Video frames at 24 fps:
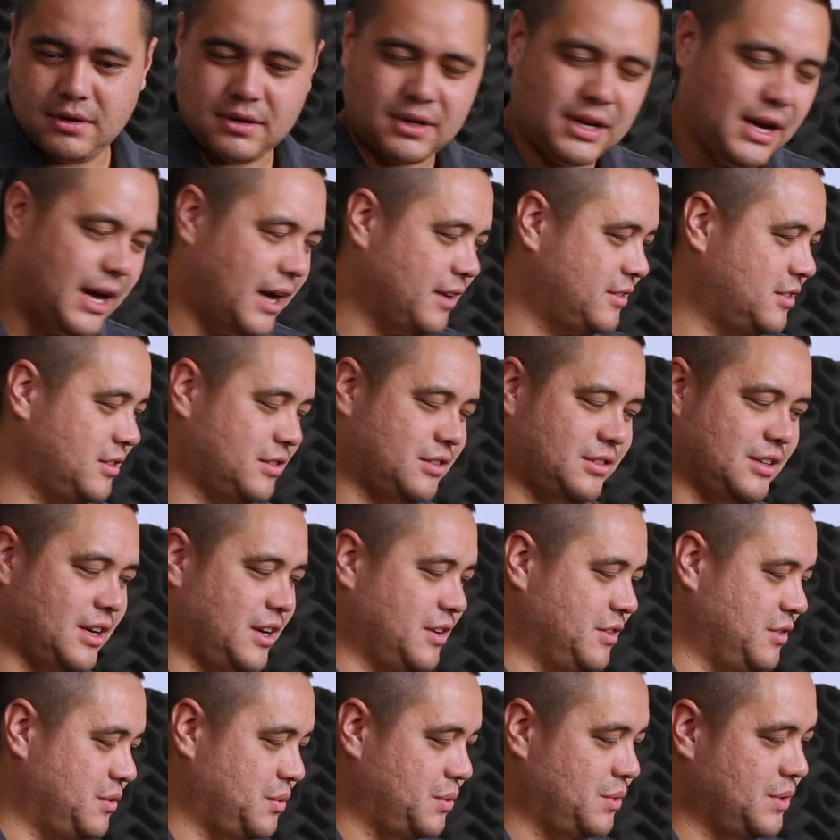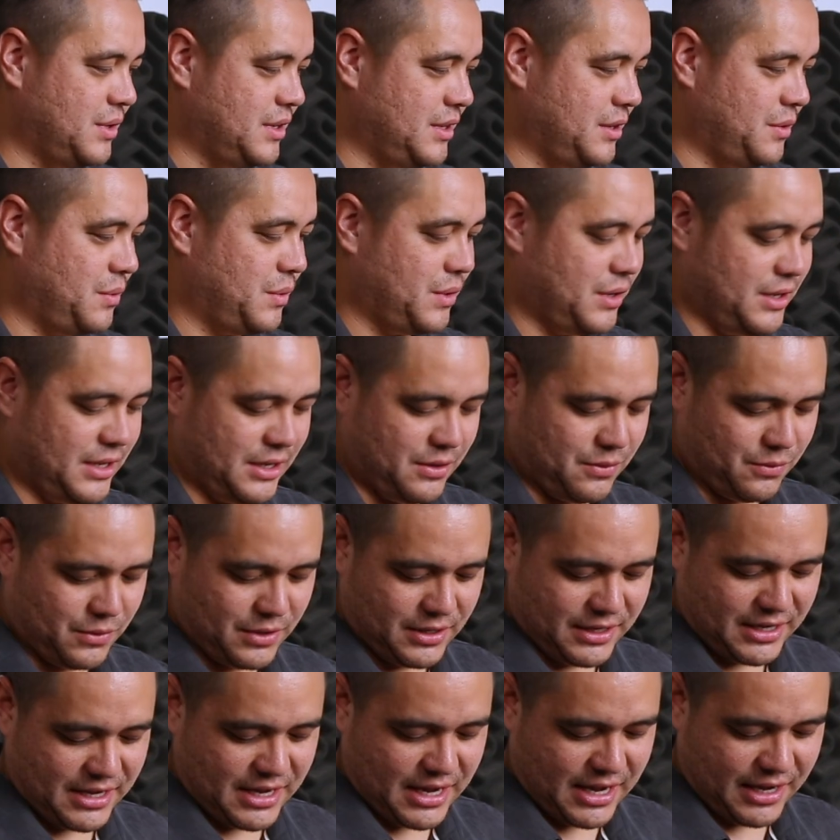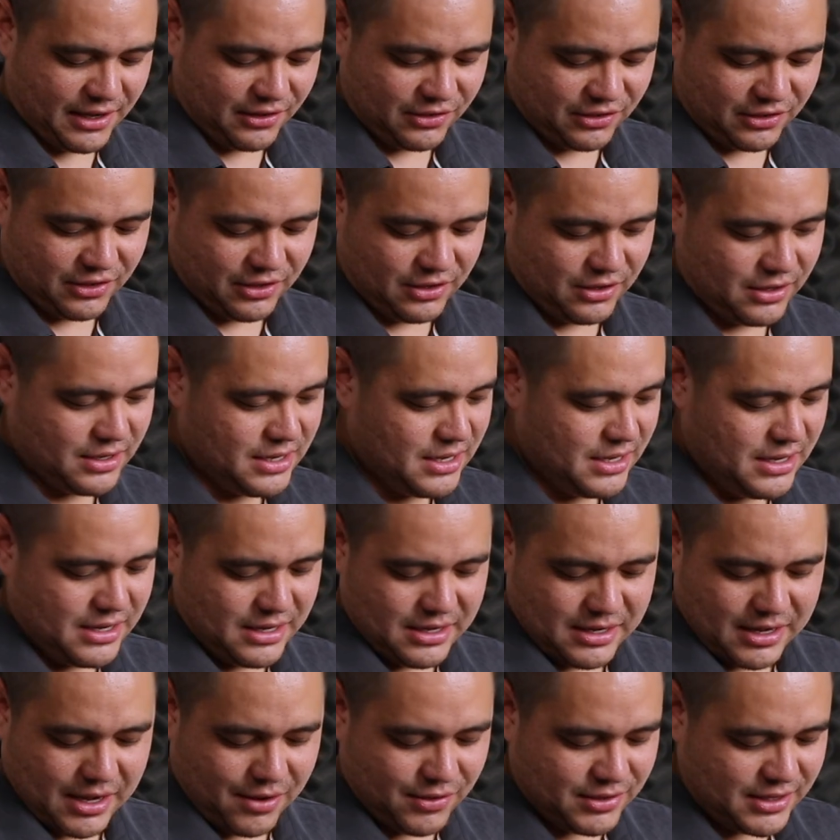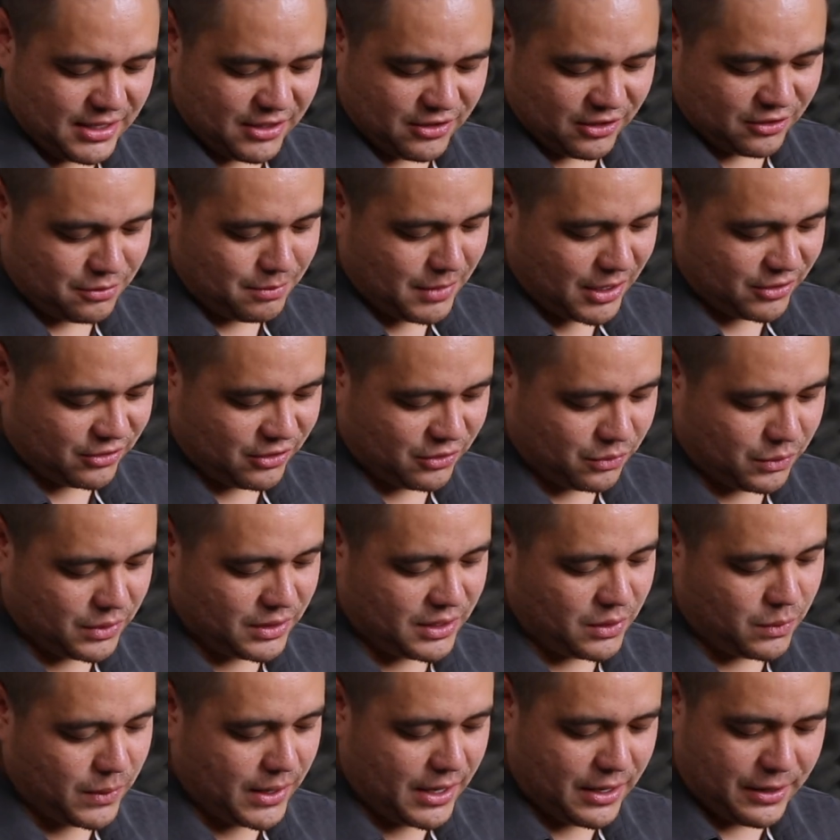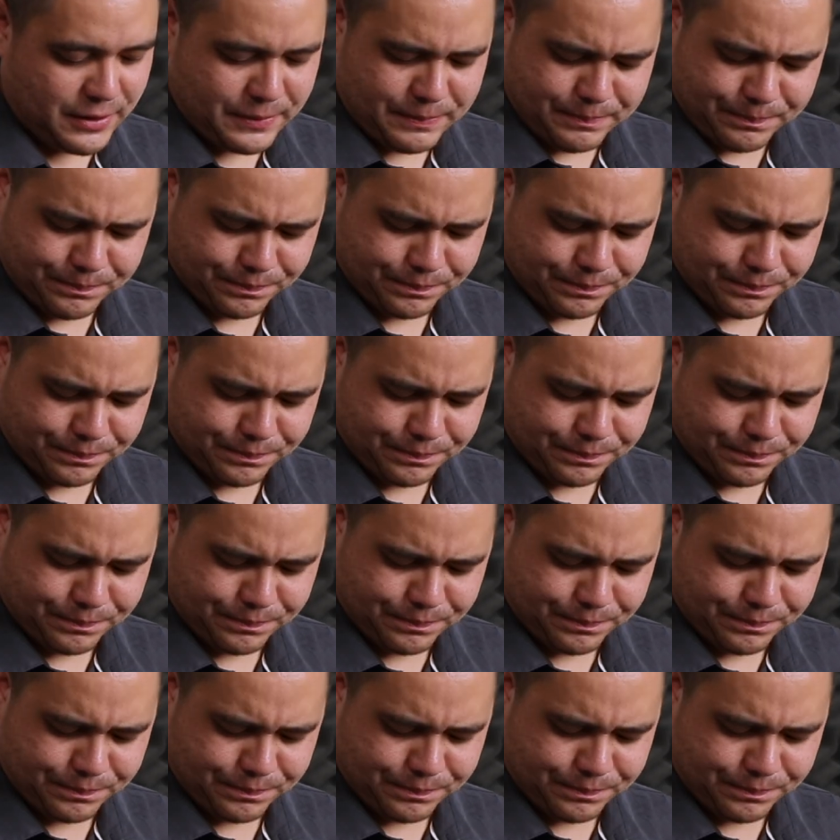yeah, it just sounds really, really, really nice. So everything just meshes really well.